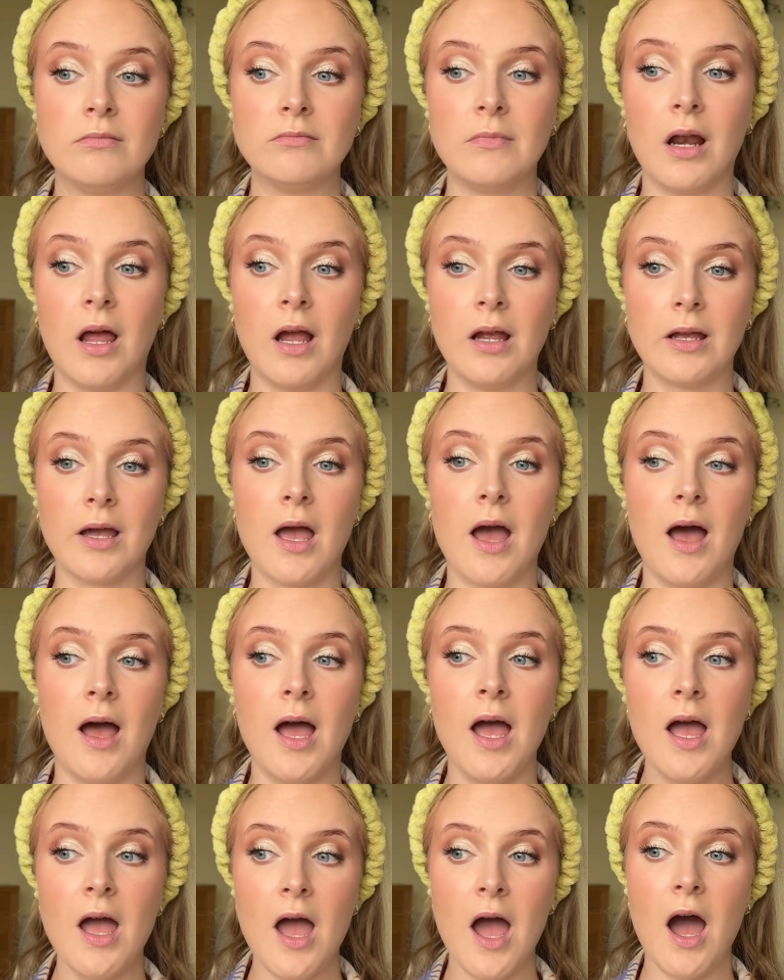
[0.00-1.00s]

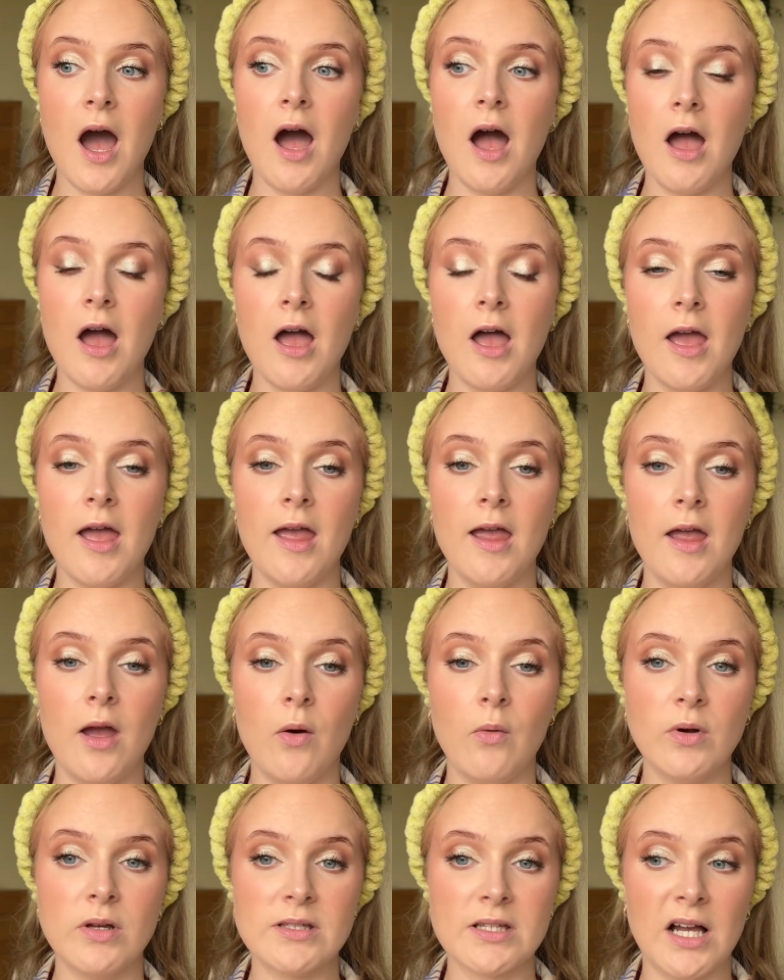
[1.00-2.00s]
I
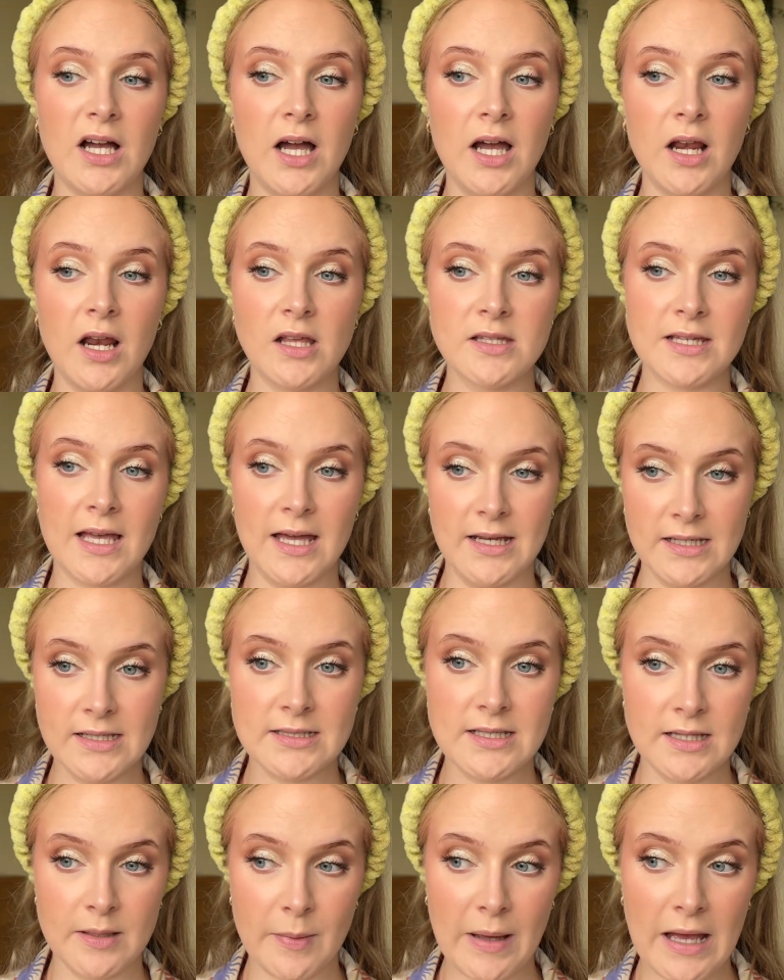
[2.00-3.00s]
was a highlighter addict
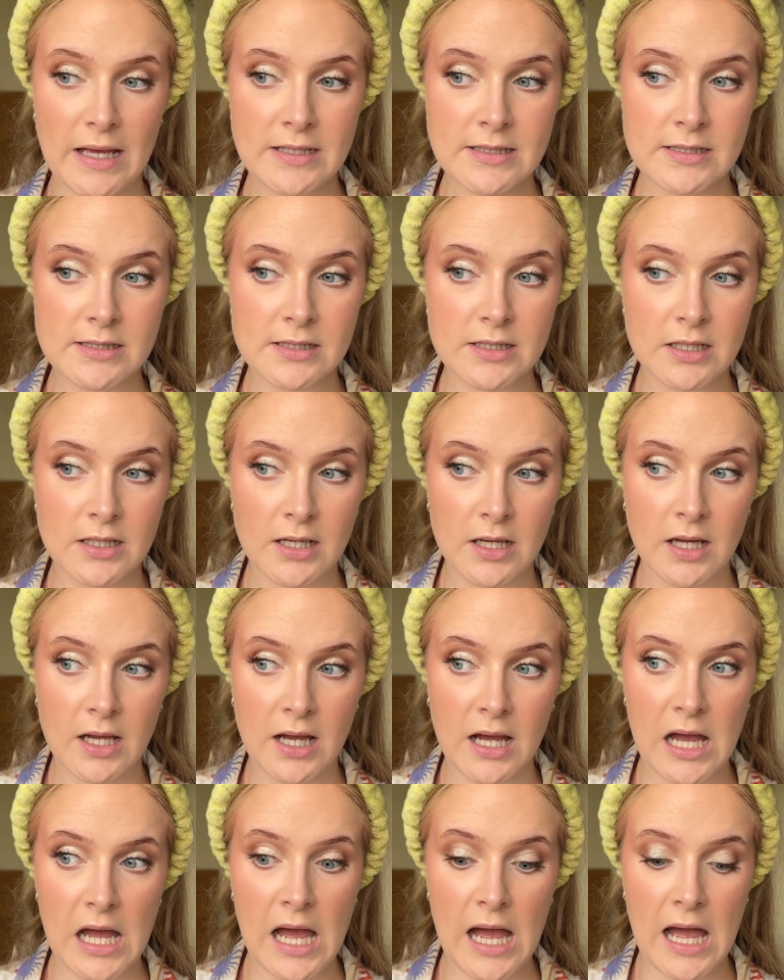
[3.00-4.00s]
in the past,
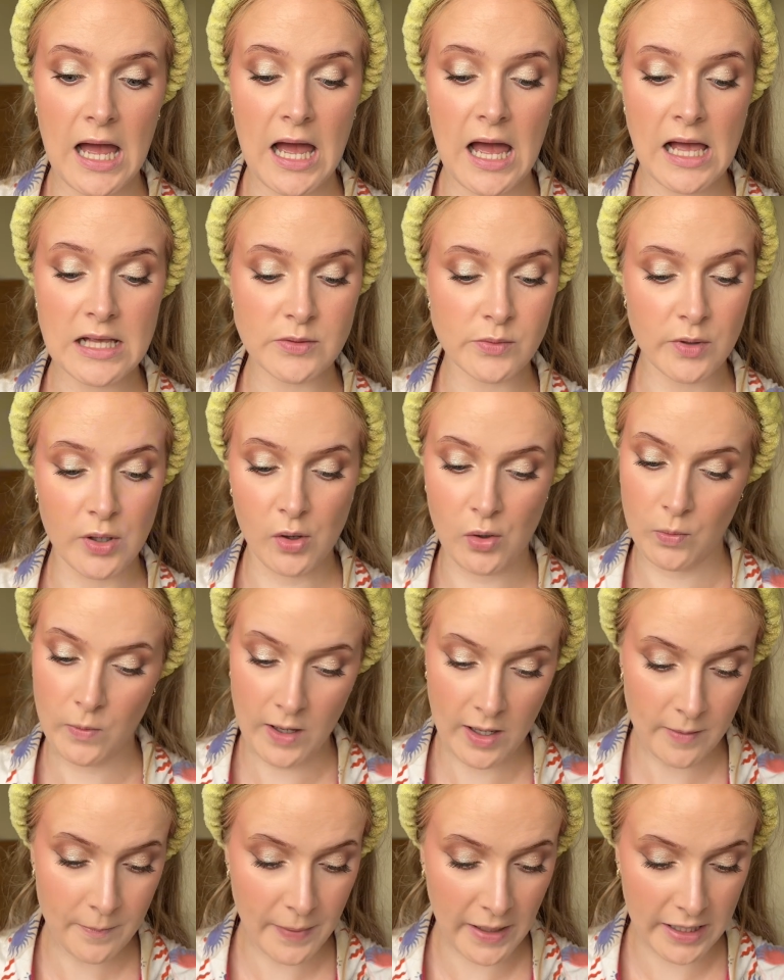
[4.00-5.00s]
as we all
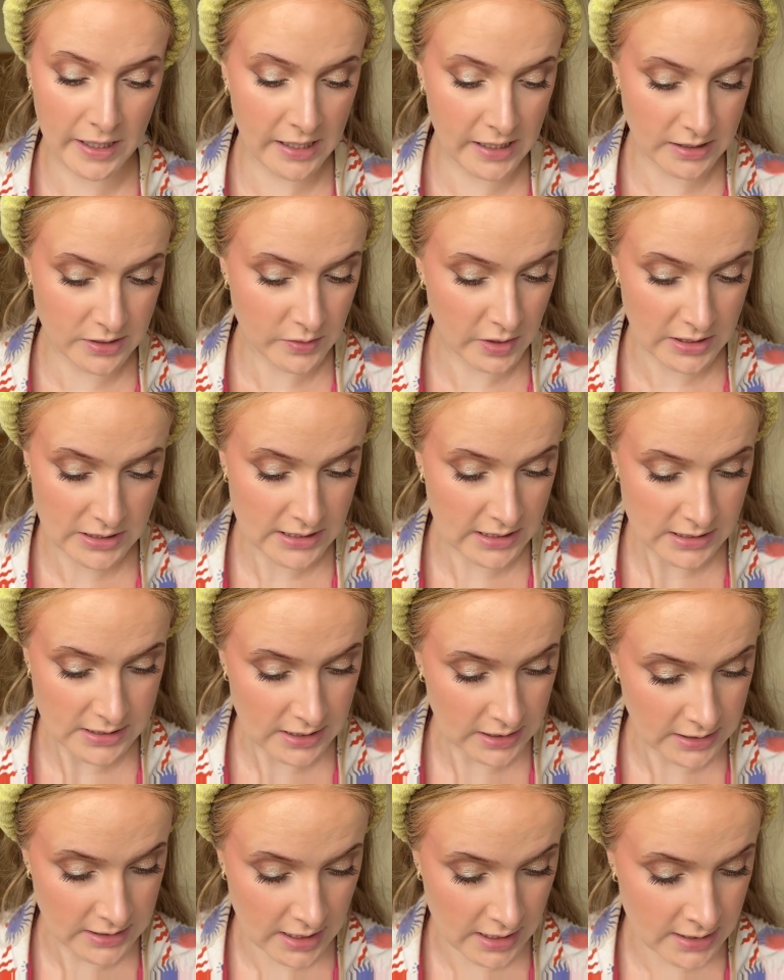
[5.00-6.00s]
were back in
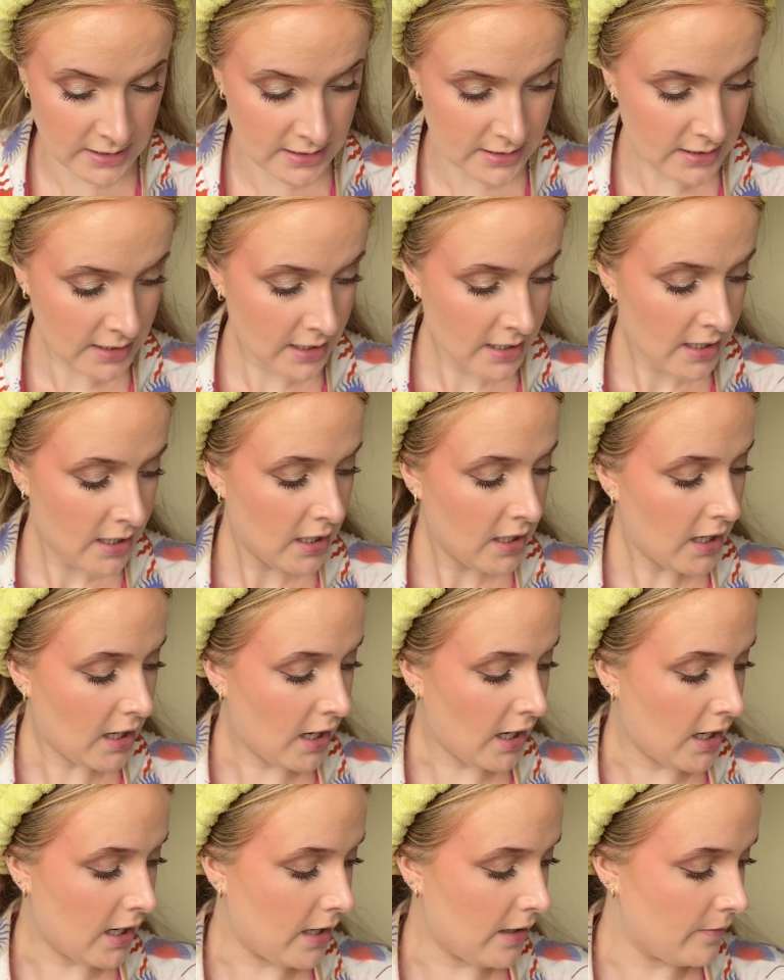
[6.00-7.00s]
2016 days,
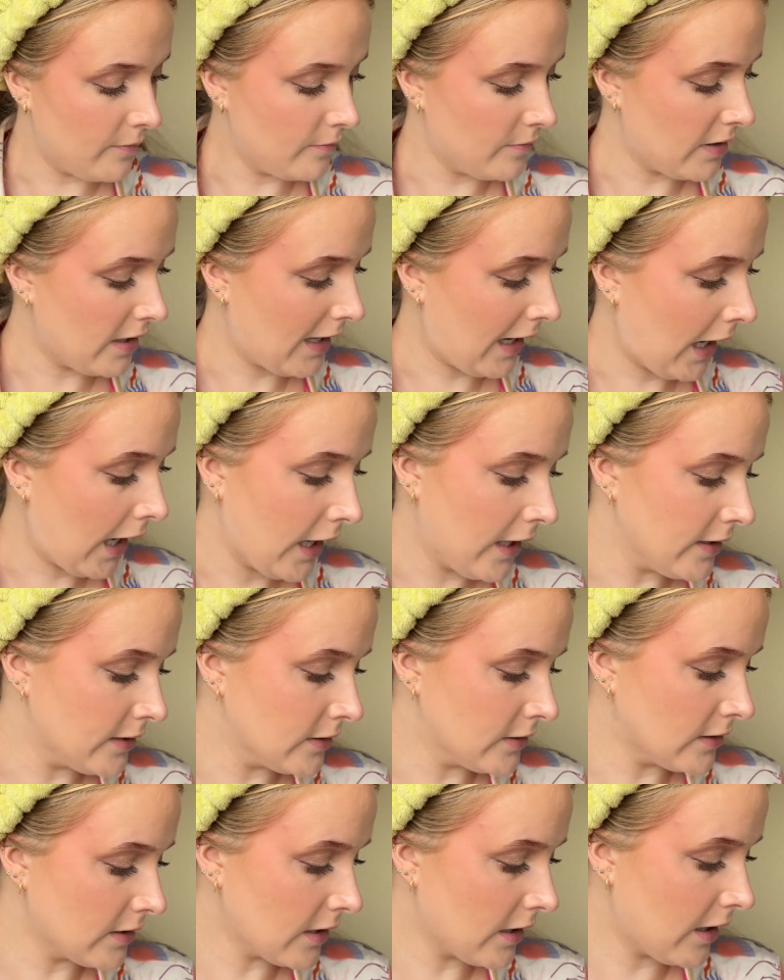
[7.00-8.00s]

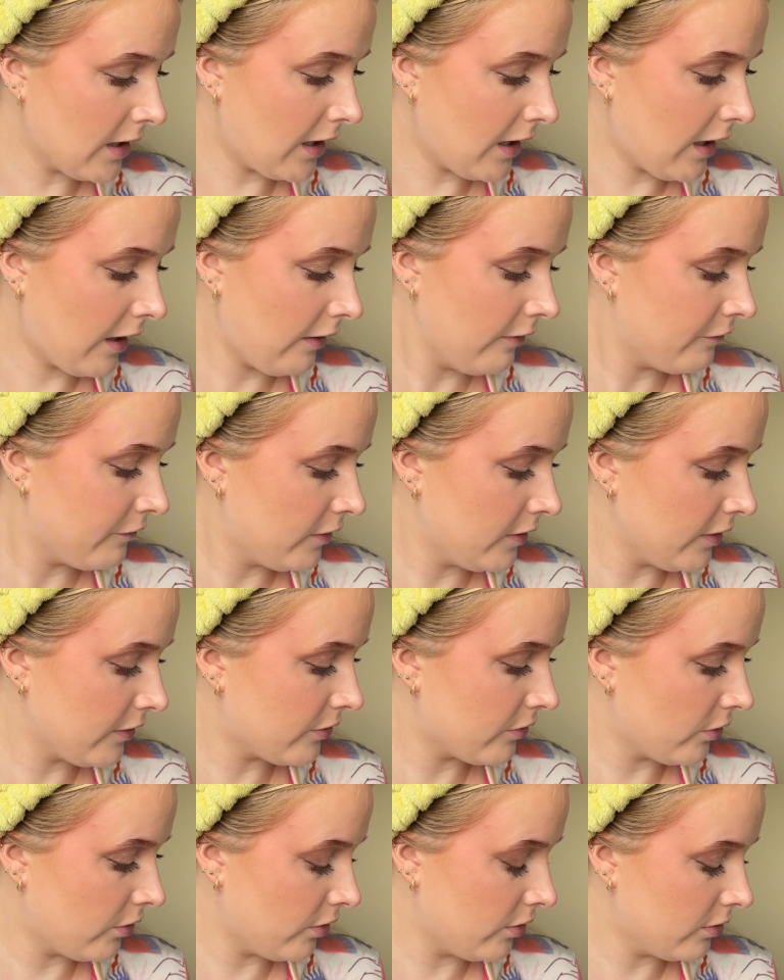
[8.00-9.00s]
and I fully
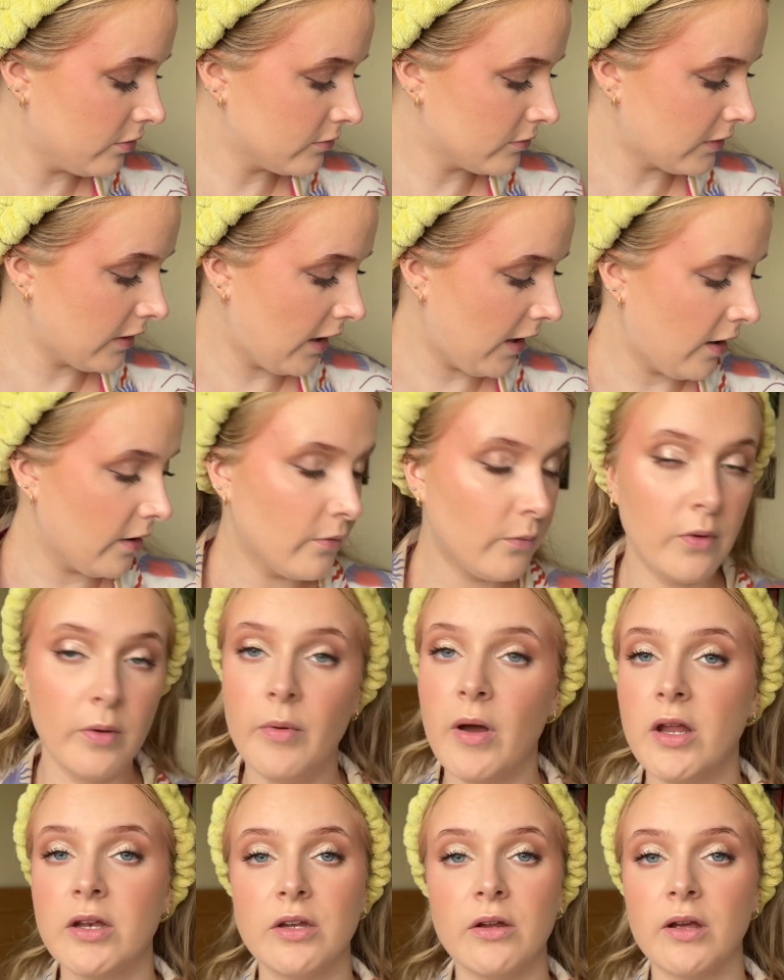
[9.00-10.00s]
thought that we
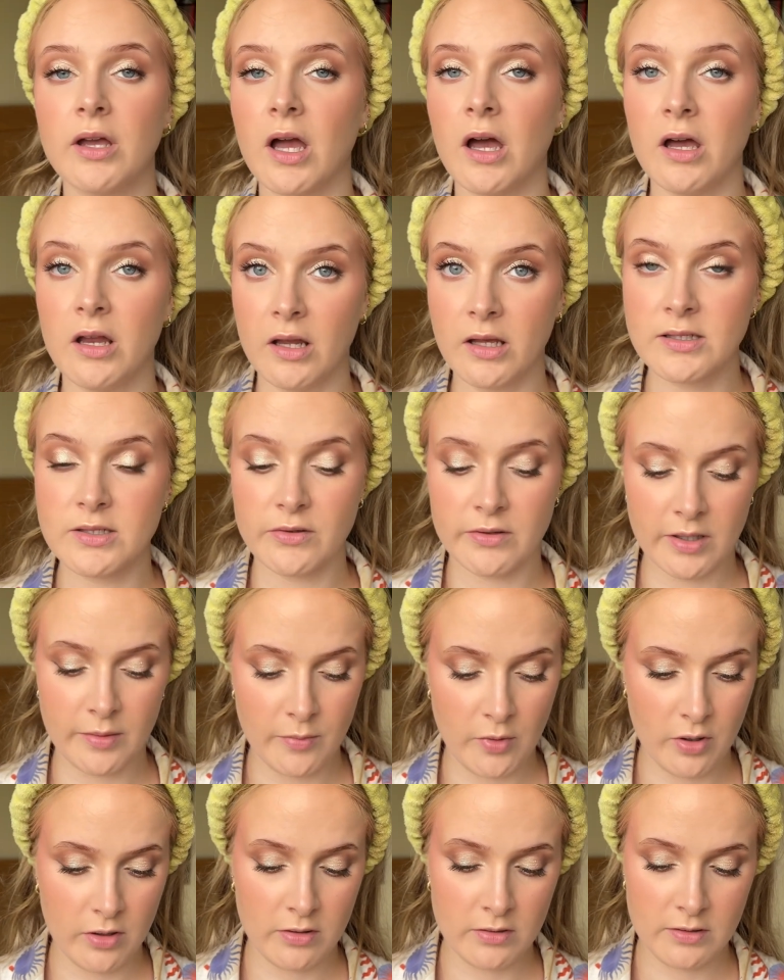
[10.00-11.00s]
weren't doing highlighter anymore.